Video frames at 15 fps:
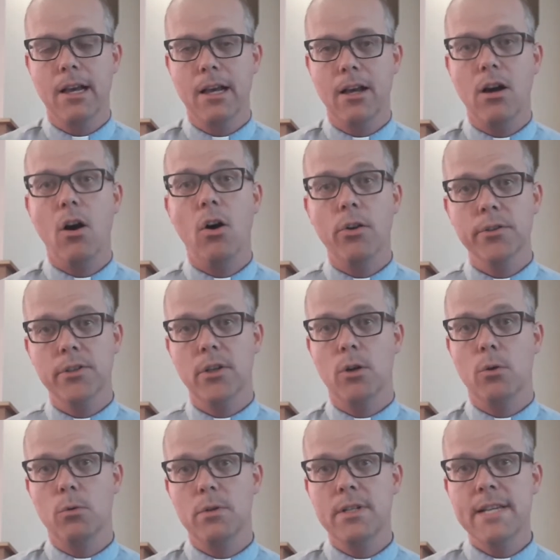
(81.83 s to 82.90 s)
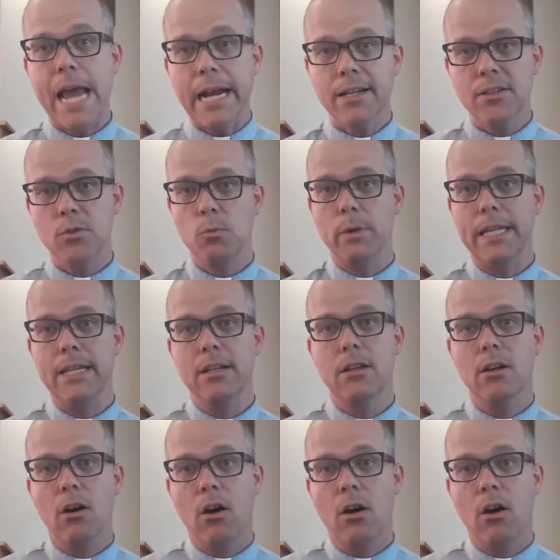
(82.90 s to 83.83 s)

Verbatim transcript: Uh, also, next week,